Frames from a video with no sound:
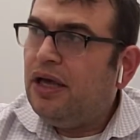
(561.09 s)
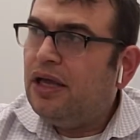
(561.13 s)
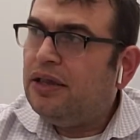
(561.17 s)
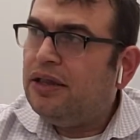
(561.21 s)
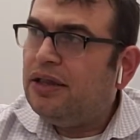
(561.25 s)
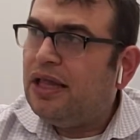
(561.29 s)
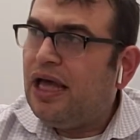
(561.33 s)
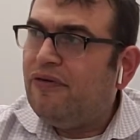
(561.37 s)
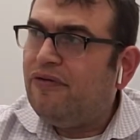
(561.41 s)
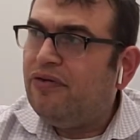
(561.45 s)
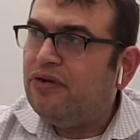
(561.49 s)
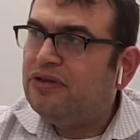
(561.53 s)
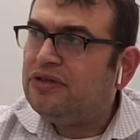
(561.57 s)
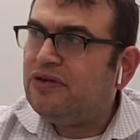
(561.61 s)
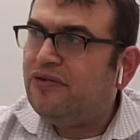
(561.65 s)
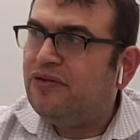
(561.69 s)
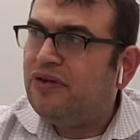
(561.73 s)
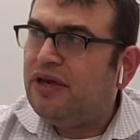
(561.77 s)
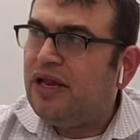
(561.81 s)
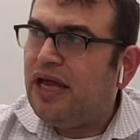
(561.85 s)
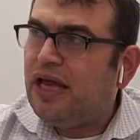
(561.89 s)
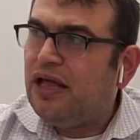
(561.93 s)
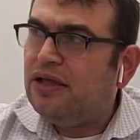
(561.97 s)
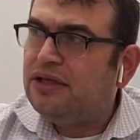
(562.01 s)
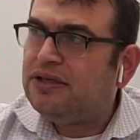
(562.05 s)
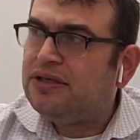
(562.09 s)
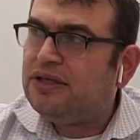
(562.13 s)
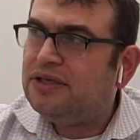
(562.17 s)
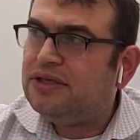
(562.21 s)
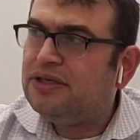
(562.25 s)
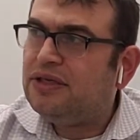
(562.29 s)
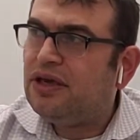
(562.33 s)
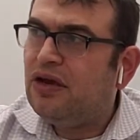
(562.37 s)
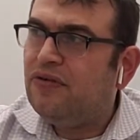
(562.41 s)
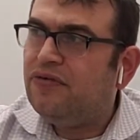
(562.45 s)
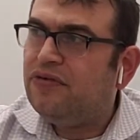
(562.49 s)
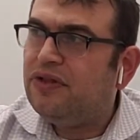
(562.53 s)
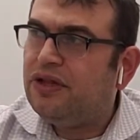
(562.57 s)
Levels of
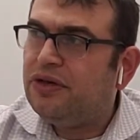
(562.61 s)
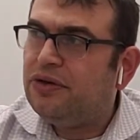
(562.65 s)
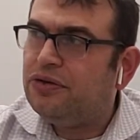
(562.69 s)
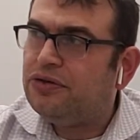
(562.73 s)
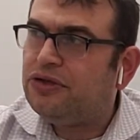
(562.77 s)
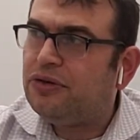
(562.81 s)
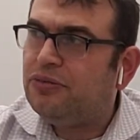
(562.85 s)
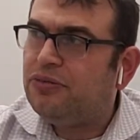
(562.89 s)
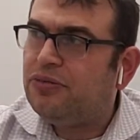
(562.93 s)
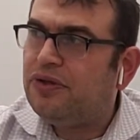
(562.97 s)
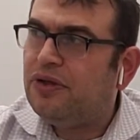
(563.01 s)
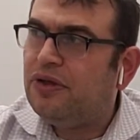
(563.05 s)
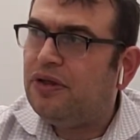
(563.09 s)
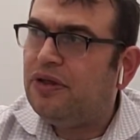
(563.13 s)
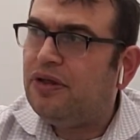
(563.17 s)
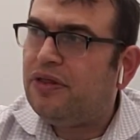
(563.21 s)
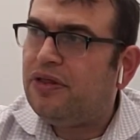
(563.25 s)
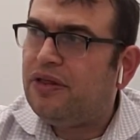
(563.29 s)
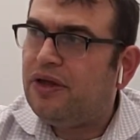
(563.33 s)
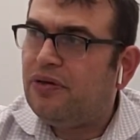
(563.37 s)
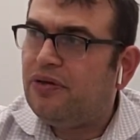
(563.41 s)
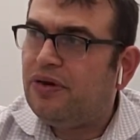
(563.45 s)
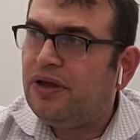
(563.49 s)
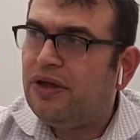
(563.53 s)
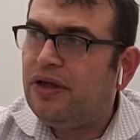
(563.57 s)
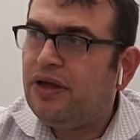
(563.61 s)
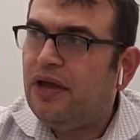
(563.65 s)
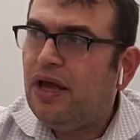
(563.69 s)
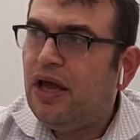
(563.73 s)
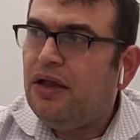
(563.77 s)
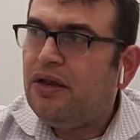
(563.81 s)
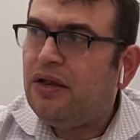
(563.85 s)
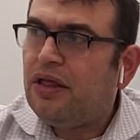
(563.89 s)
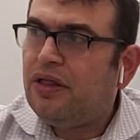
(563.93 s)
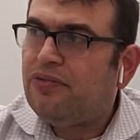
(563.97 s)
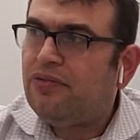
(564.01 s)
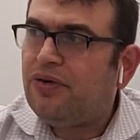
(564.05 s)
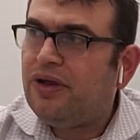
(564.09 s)
analysis of leadership theory.
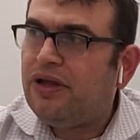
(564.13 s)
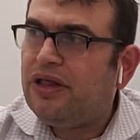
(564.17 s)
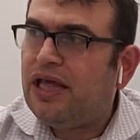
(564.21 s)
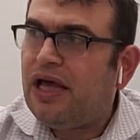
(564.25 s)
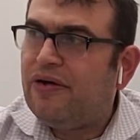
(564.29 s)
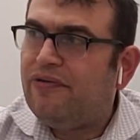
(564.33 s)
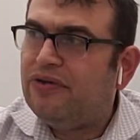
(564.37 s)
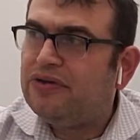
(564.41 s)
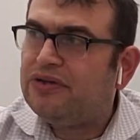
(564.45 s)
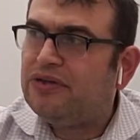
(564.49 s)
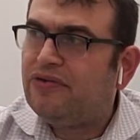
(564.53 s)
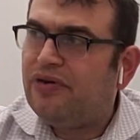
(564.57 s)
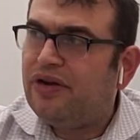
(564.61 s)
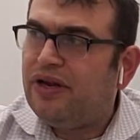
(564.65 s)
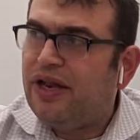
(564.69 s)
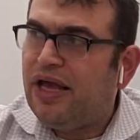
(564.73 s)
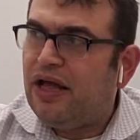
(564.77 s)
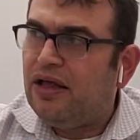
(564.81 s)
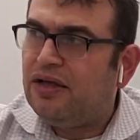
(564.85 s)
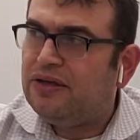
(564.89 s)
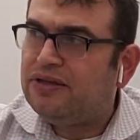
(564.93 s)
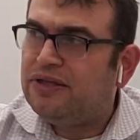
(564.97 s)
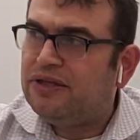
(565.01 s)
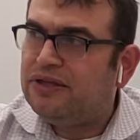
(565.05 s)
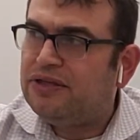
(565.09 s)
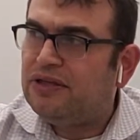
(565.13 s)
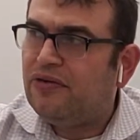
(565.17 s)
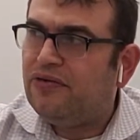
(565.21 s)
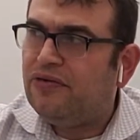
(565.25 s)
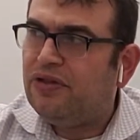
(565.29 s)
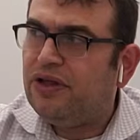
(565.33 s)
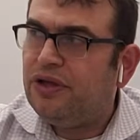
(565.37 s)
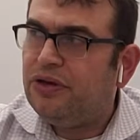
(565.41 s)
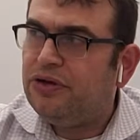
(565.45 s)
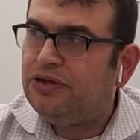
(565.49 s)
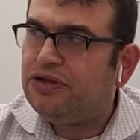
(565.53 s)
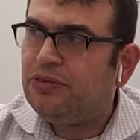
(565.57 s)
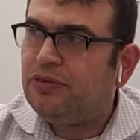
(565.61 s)
The three levels of analysis of
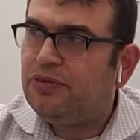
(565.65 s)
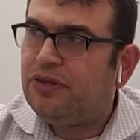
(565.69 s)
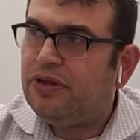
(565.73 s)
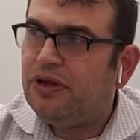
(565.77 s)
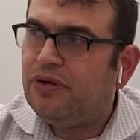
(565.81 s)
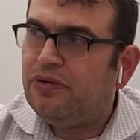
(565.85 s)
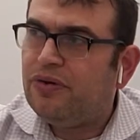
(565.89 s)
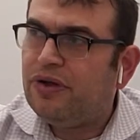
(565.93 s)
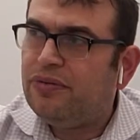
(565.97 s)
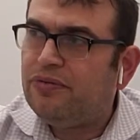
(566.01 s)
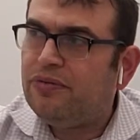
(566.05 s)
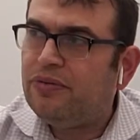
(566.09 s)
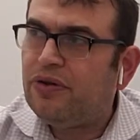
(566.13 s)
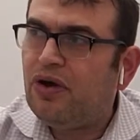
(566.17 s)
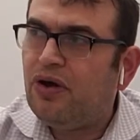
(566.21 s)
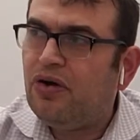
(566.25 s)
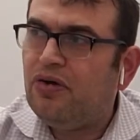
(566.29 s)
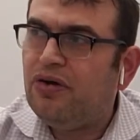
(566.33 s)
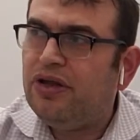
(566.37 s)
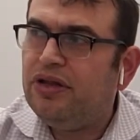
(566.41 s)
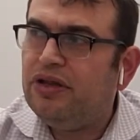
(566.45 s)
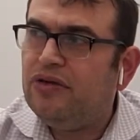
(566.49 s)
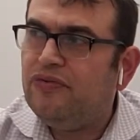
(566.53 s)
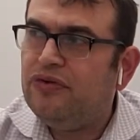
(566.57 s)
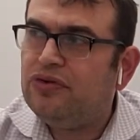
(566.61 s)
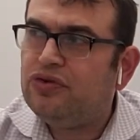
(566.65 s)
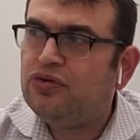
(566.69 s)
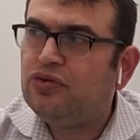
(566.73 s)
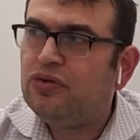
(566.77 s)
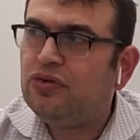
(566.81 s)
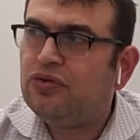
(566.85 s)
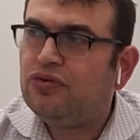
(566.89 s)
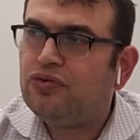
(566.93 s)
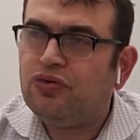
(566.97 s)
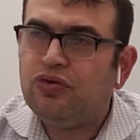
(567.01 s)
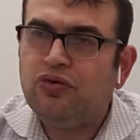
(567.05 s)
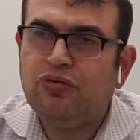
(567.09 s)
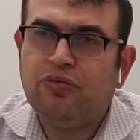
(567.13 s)
leadership theory are individual,
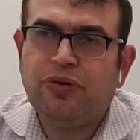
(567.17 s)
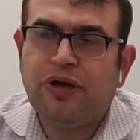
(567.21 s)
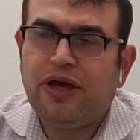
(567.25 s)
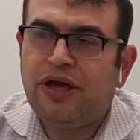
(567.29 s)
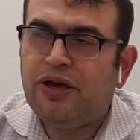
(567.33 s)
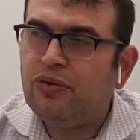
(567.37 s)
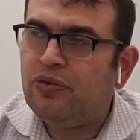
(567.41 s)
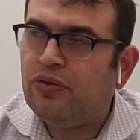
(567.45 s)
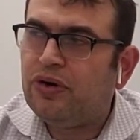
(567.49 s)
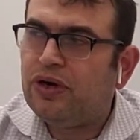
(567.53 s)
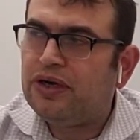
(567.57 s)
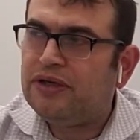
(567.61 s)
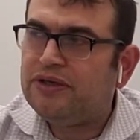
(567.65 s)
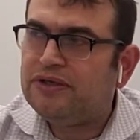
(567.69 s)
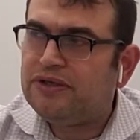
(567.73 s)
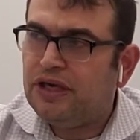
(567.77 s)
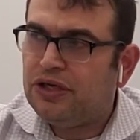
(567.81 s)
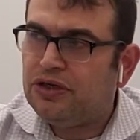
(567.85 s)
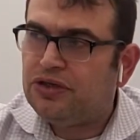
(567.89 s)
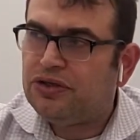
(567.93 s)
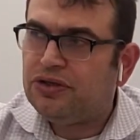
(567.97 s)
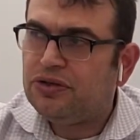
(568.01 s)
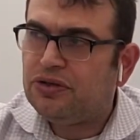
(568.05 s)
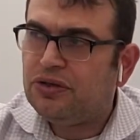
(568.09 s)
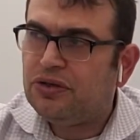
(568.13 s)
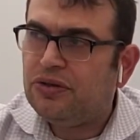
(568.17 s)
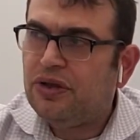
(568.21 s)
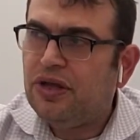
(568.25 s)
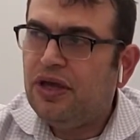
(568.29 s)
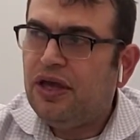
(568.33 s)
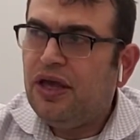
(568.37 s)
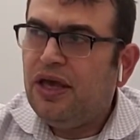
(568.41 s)
group, and organizational.